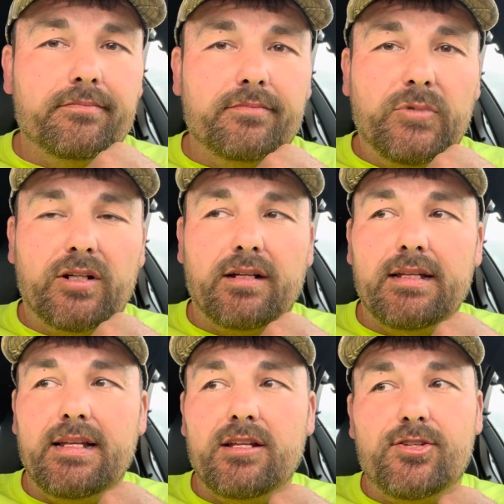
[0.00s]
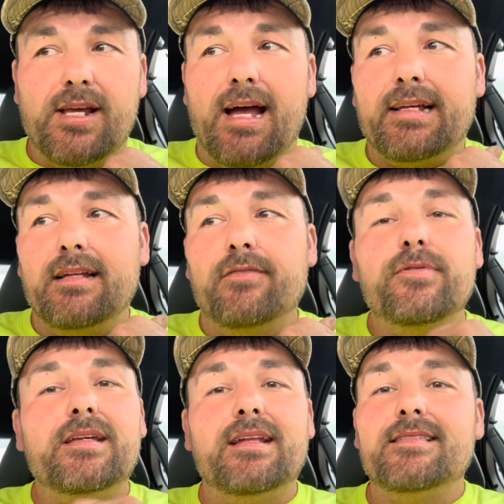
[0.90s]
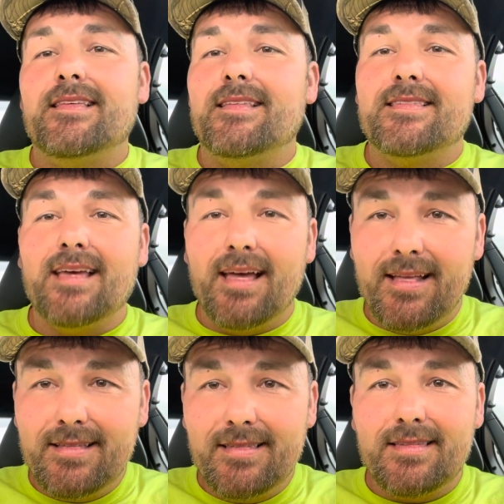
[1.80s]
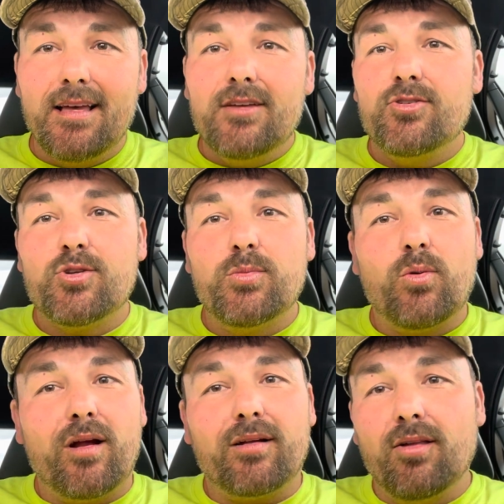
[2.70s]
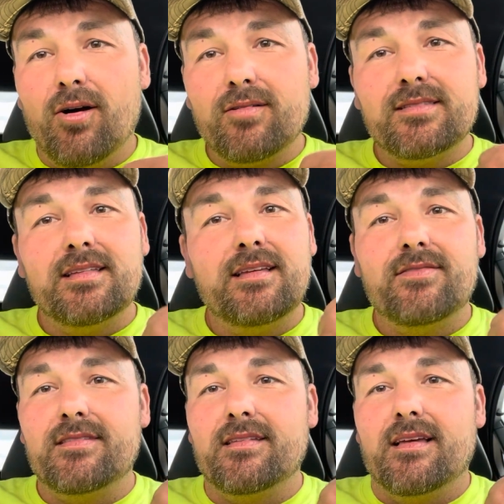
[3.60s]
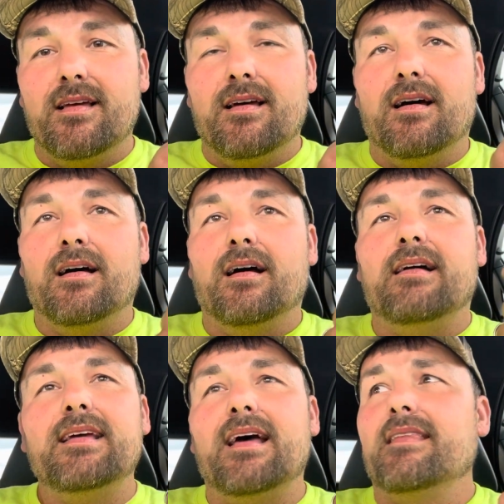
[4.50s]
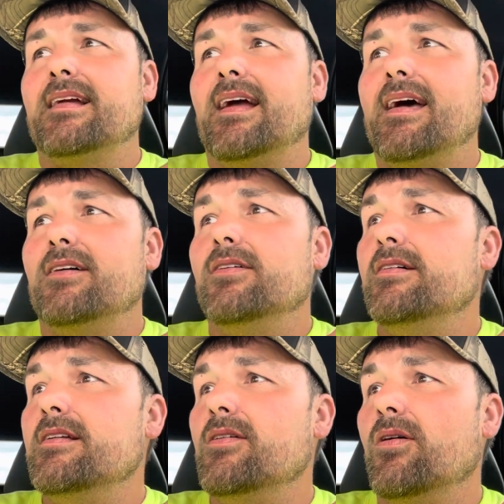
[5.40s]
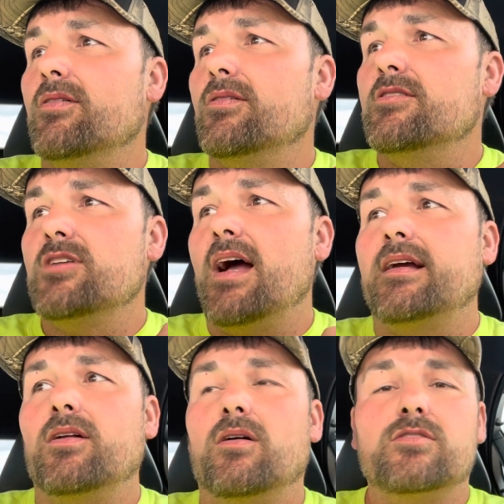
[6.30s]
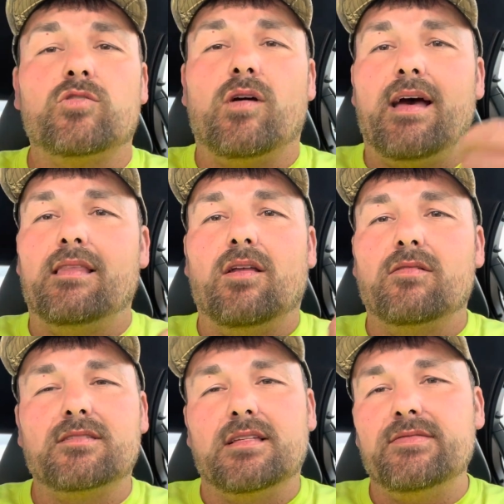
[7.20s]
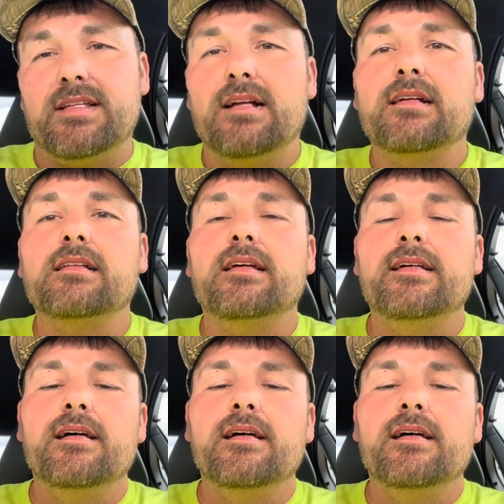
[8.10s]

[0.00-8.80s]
You're gonna need a jacket if you get into the 10s. You should be wearing long sleeves. I think I had a hoodie on or a jacket on, so I had long sleeves technically.